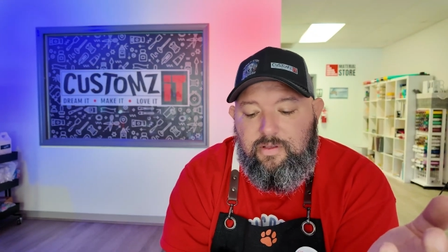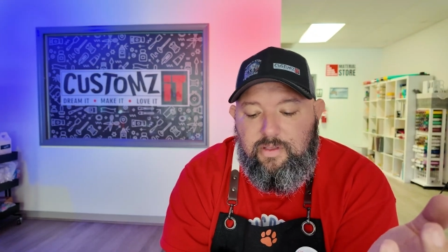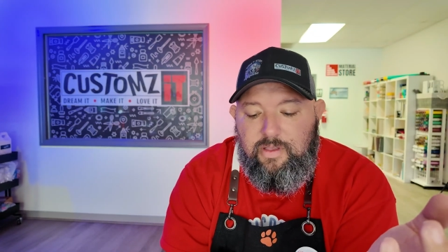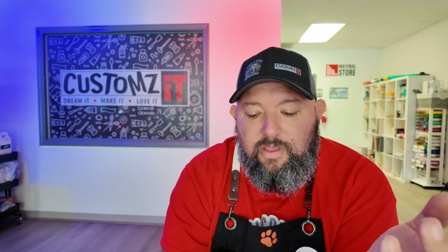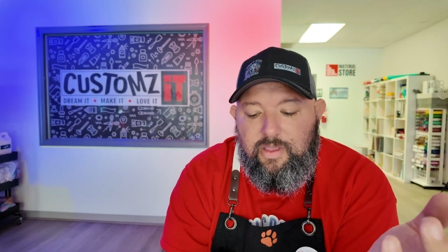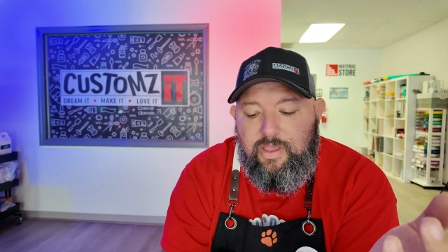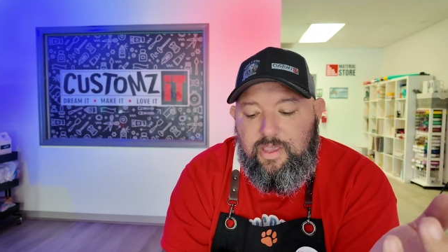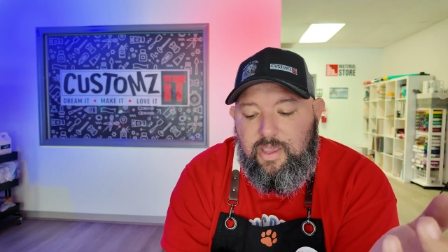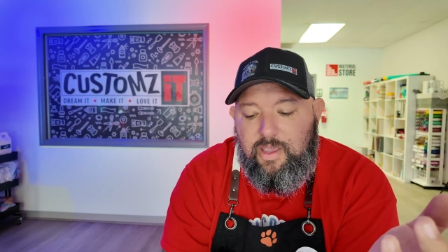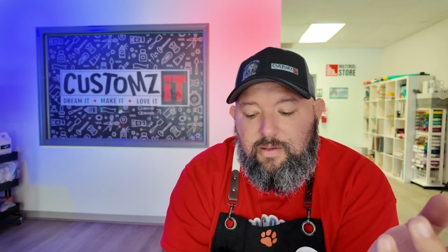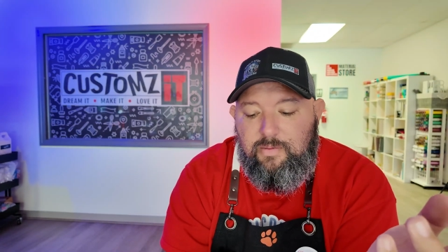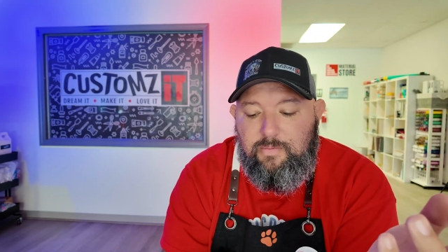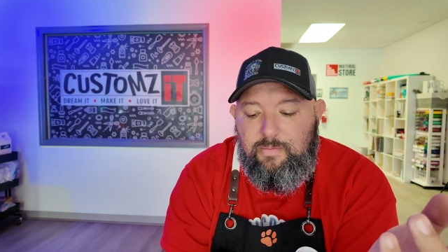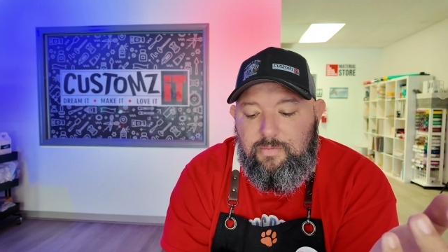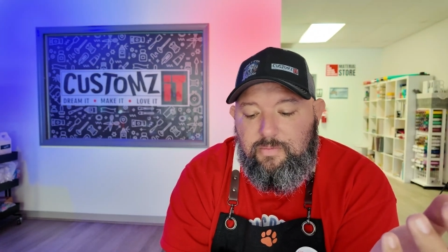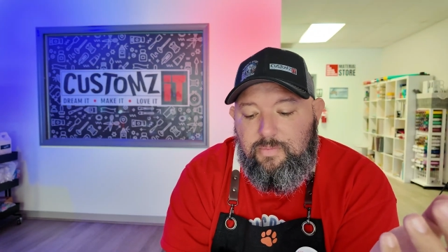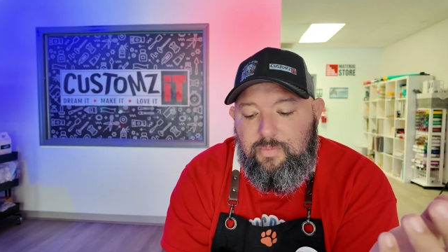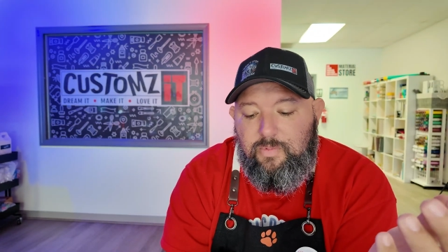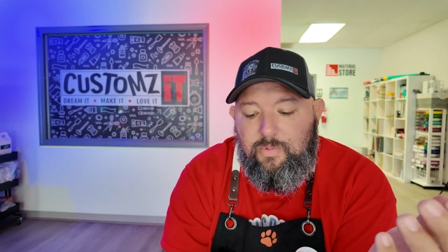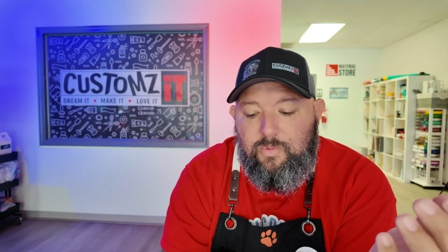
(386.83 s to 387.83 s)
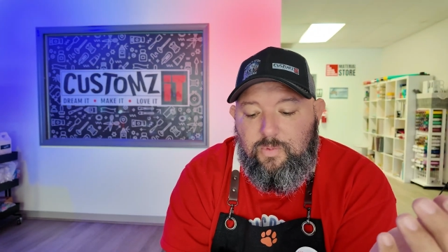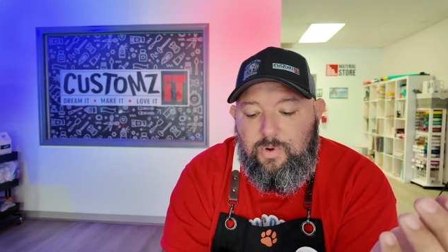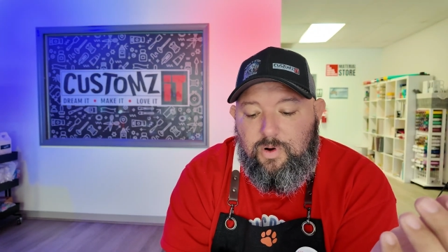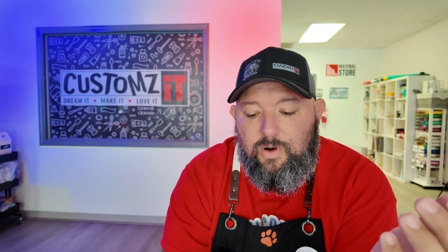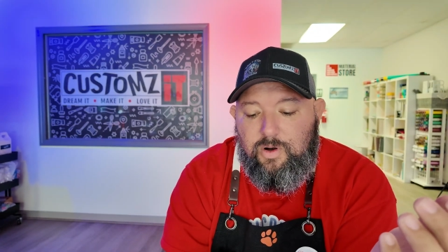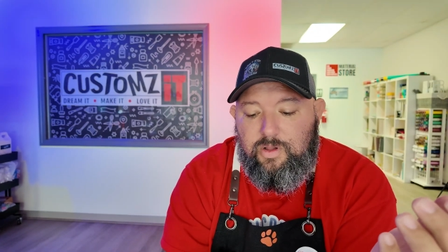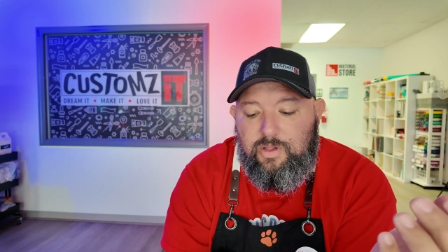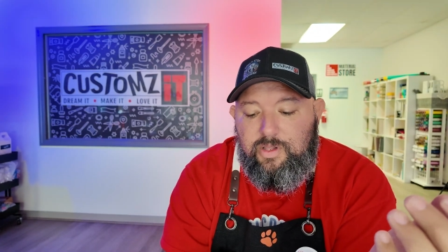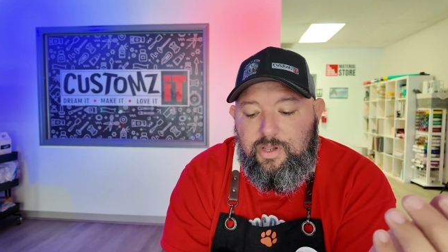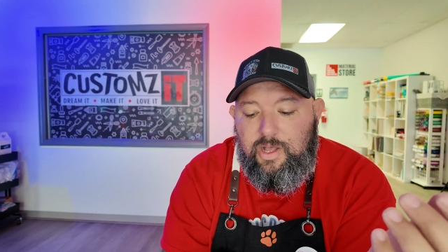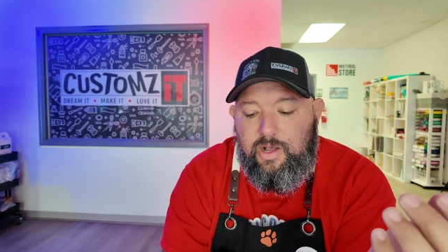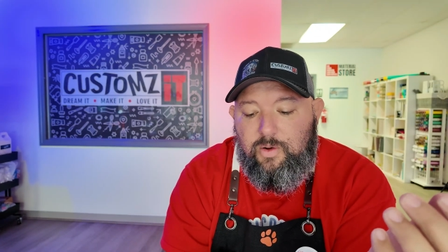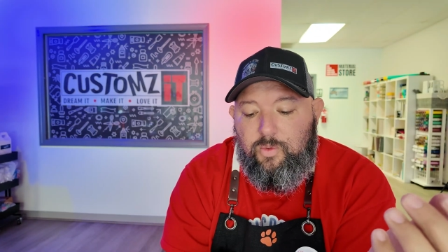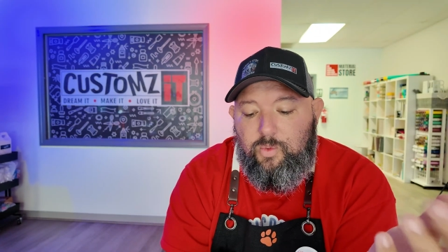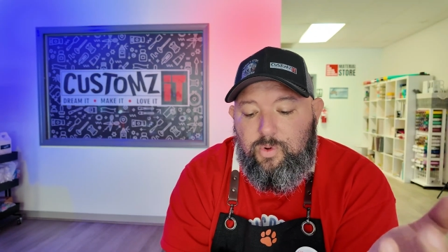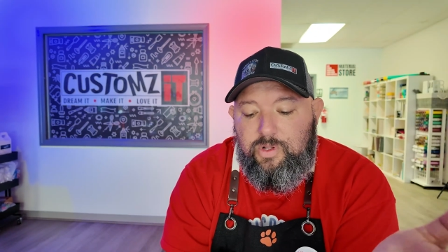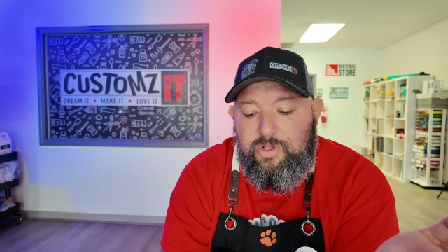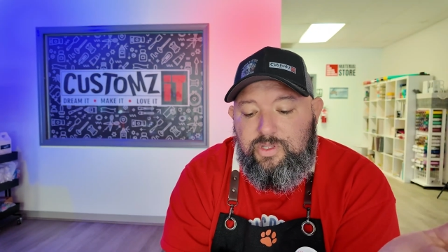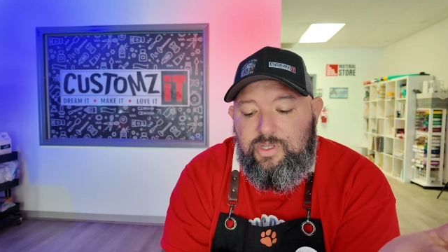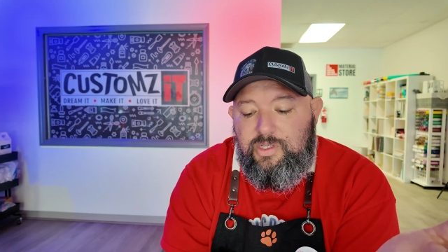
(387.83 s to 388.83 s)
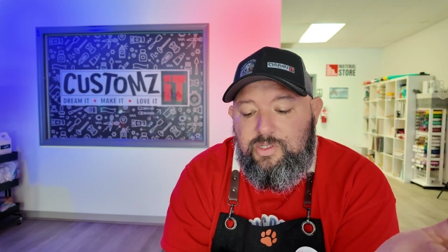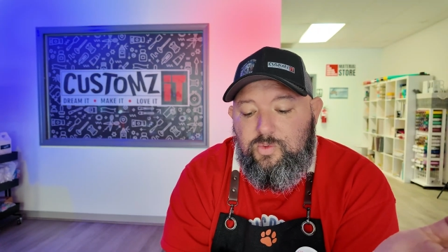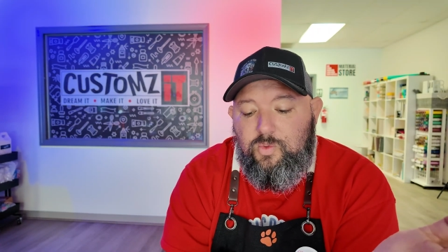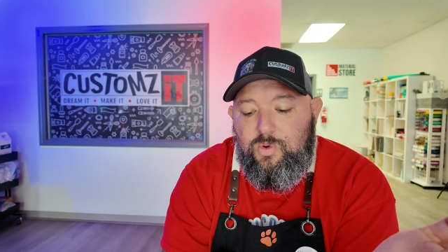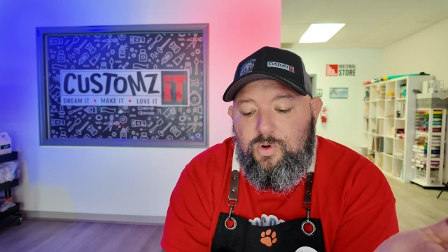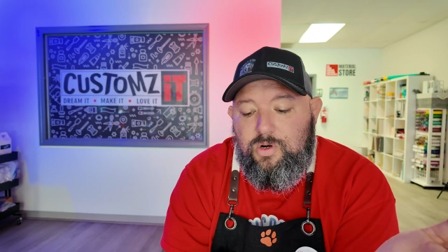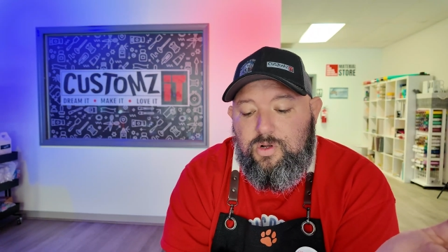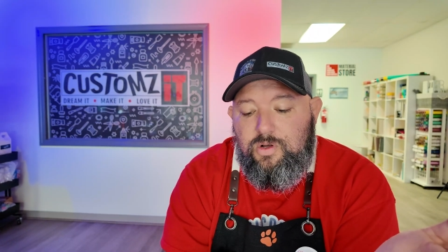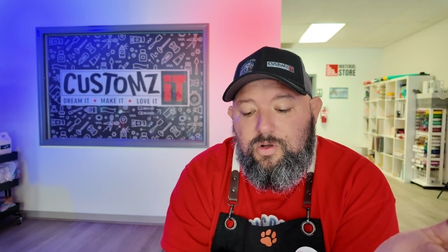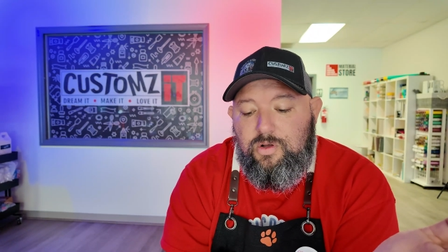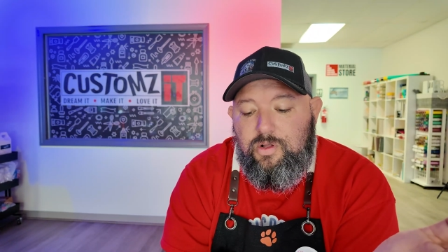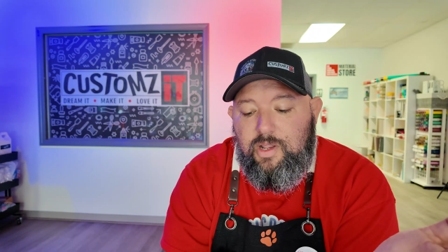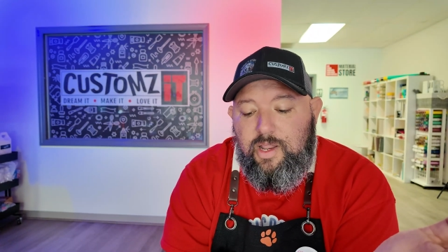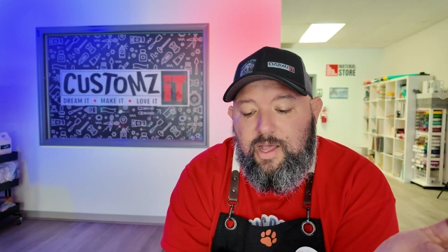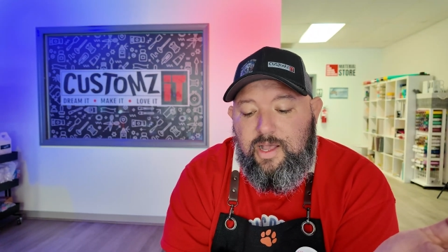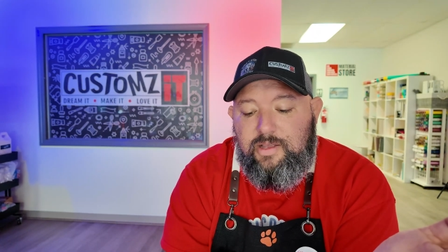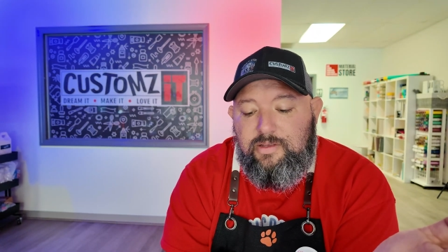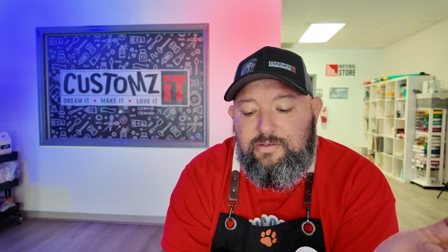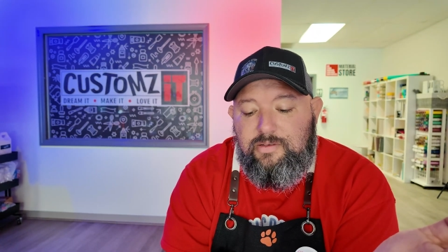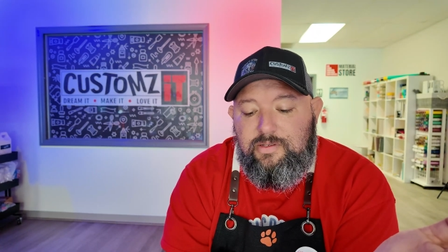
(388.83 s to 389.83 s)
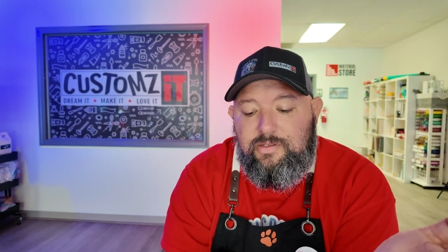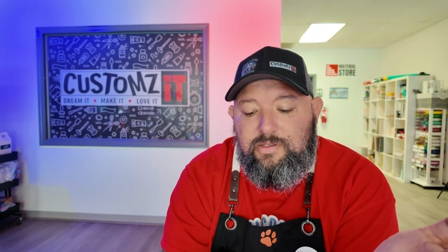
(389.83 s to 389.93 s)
it can work. Now, will this work on glass?